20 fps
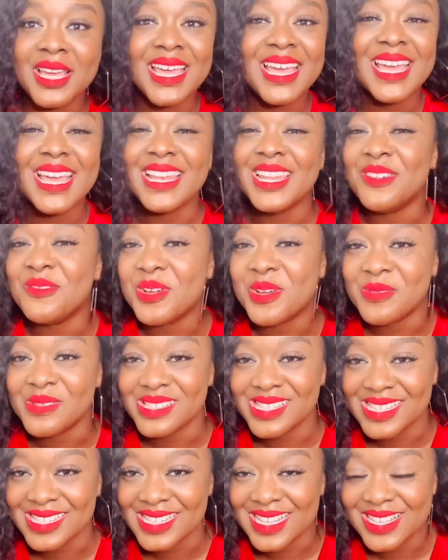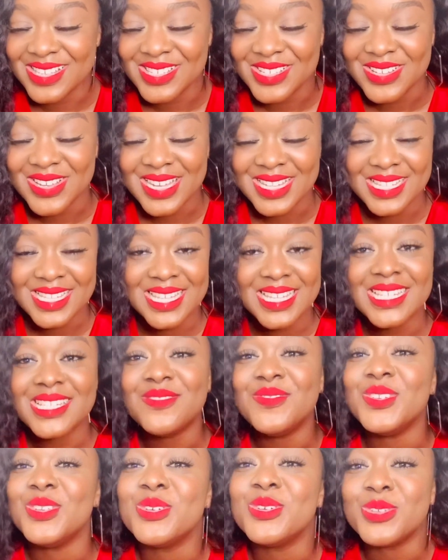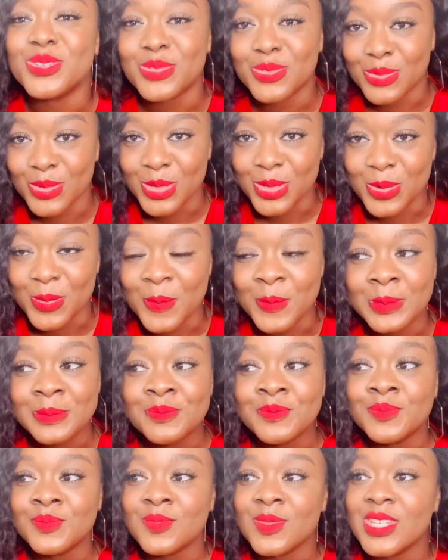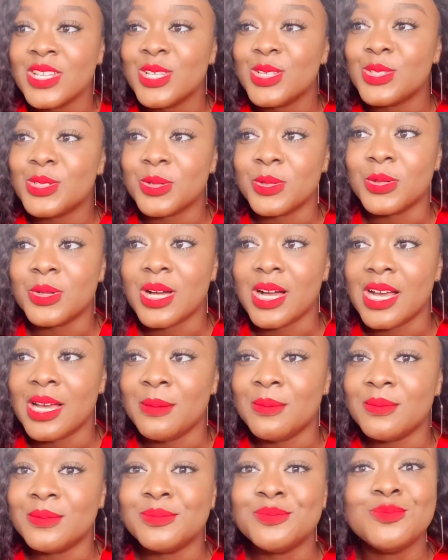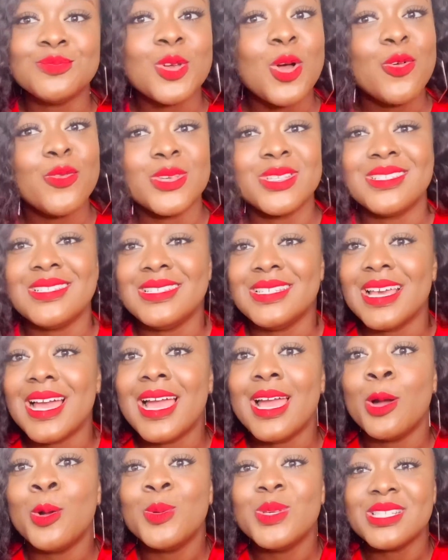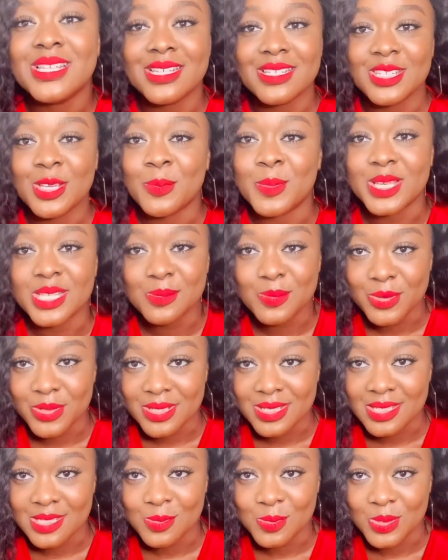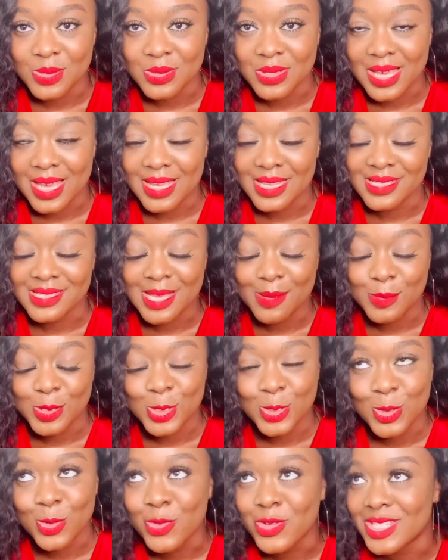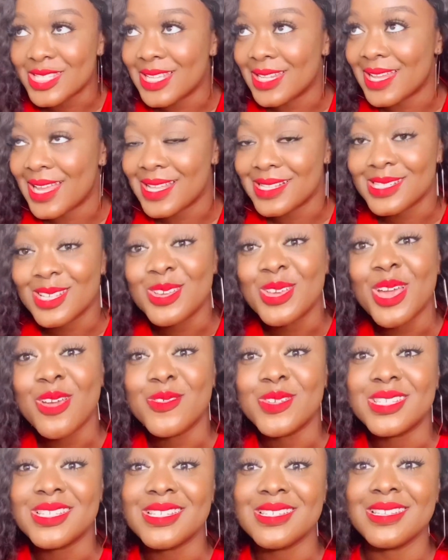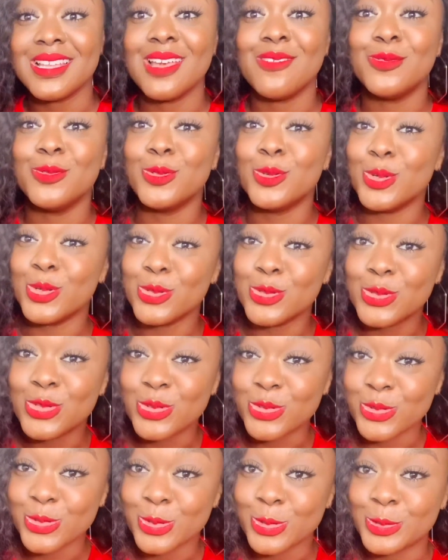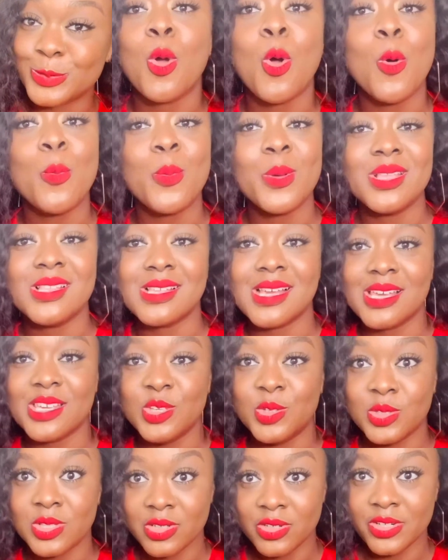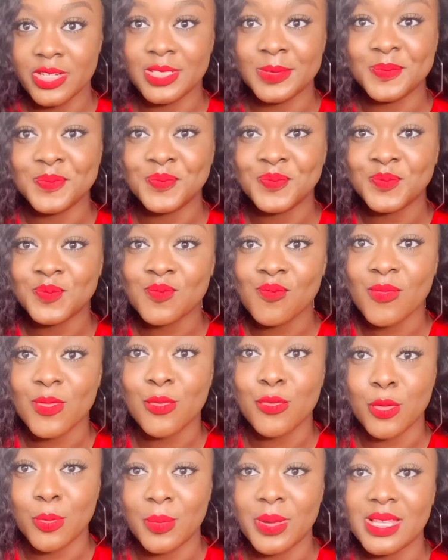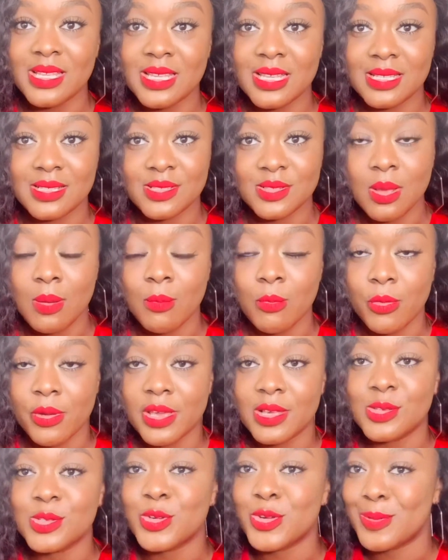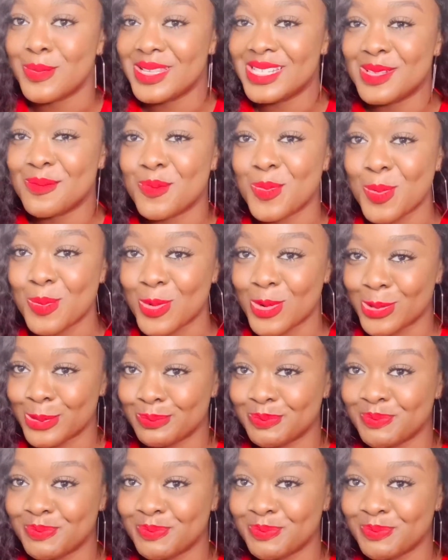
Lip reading: anywhere within Nigeria? This video is for you. So obviously I always like to share my experiences with you guys. I'm a storyteller. I tell you everything that I've gone through, hoping that you learn from it in some way. Sorry, I'm eating popcorn.